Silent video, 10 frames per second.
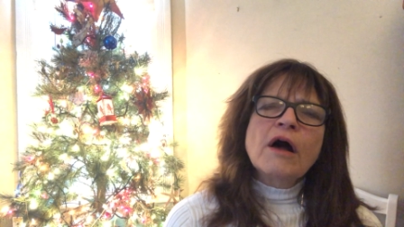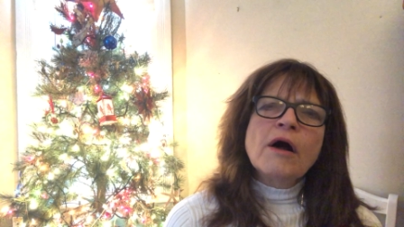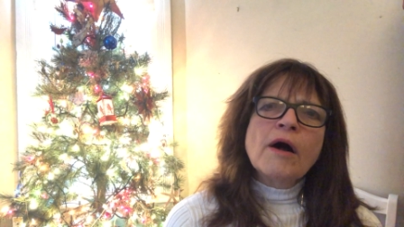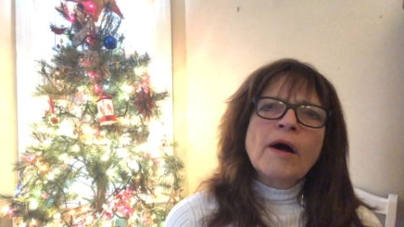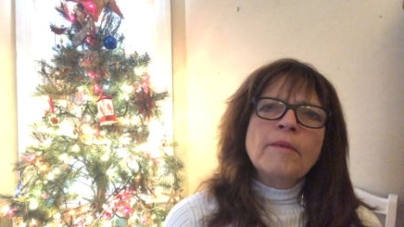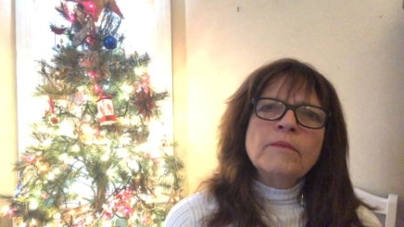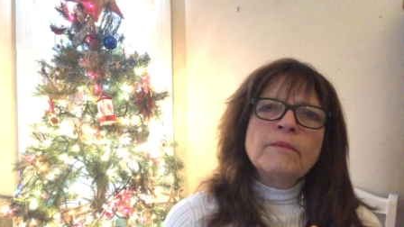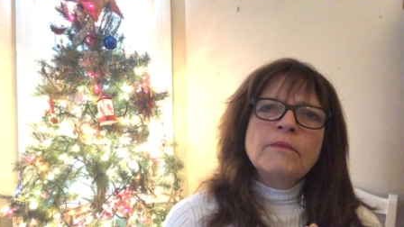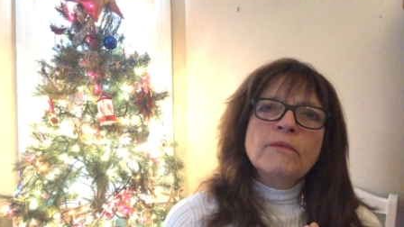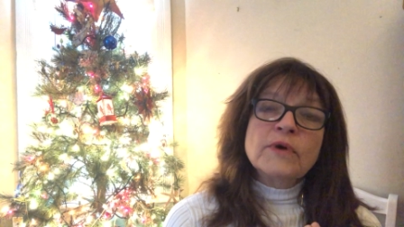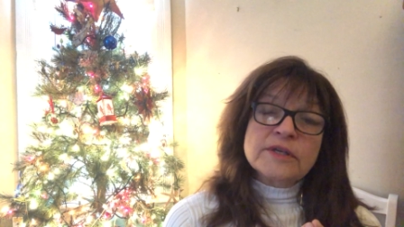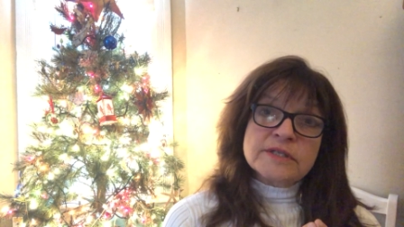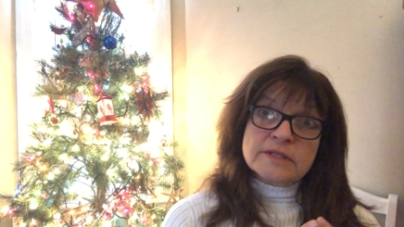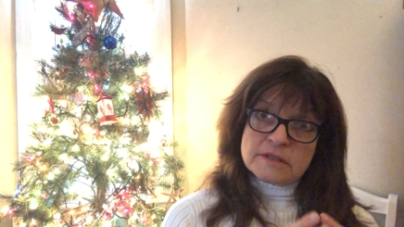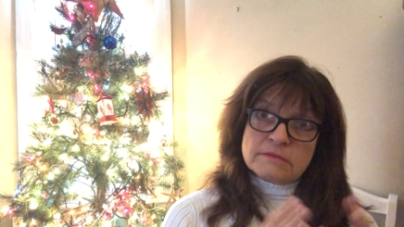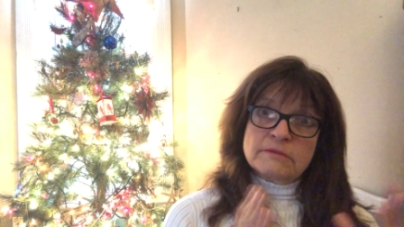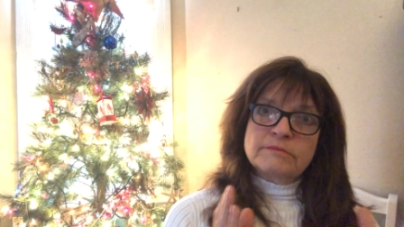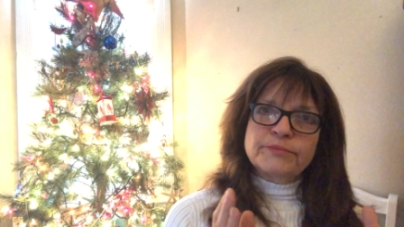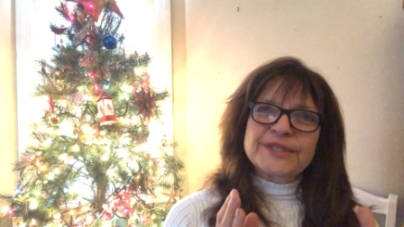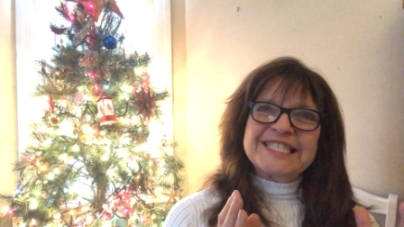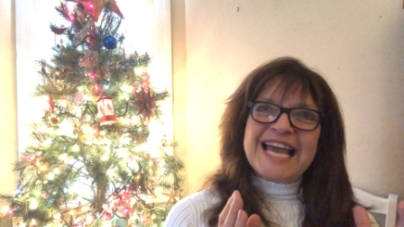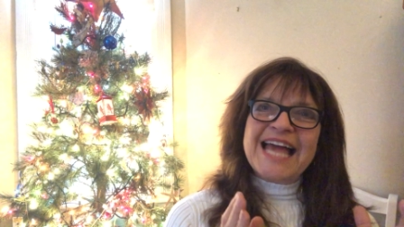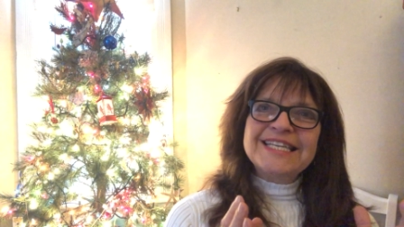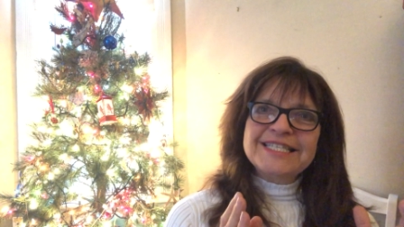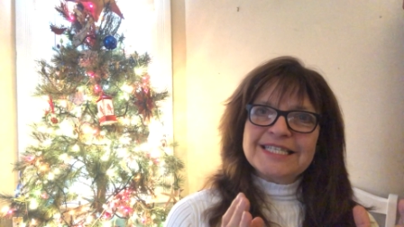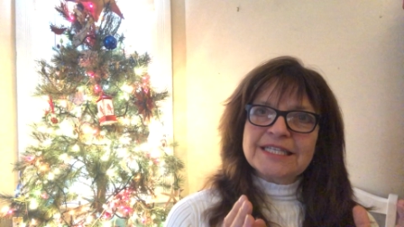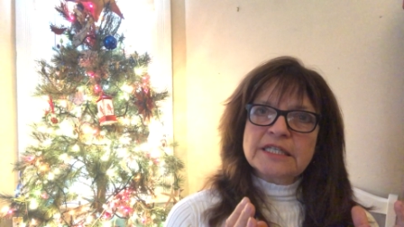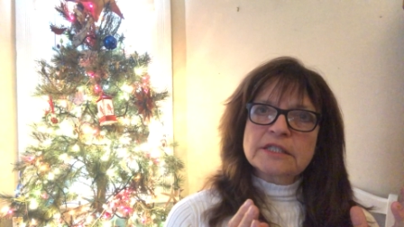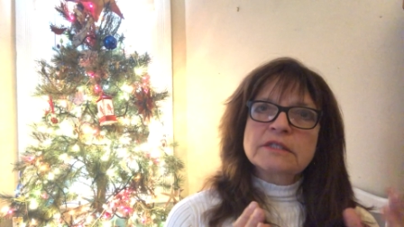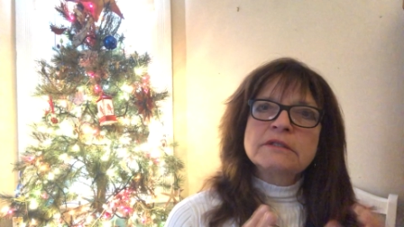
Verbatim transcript: um, was pretending